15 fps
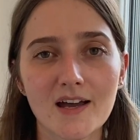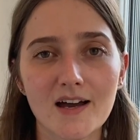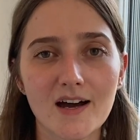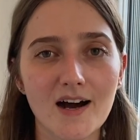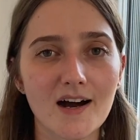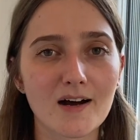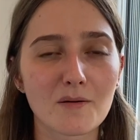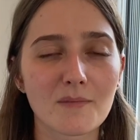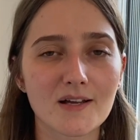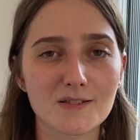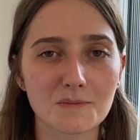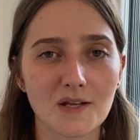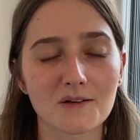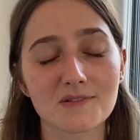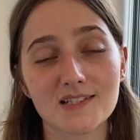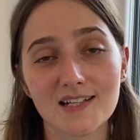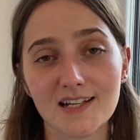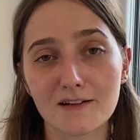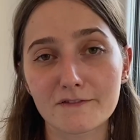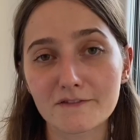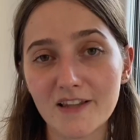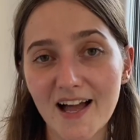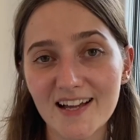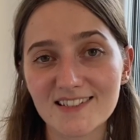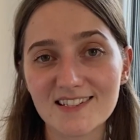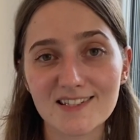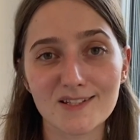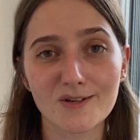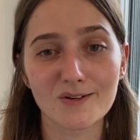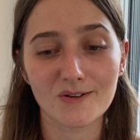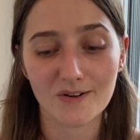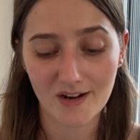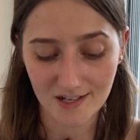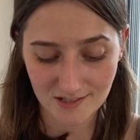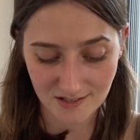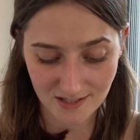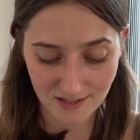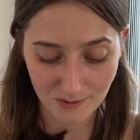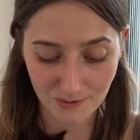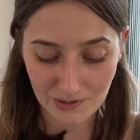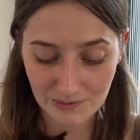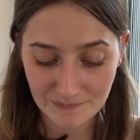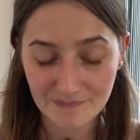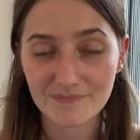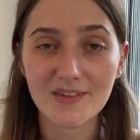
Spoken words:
as when I was knitting flat, so I just thought,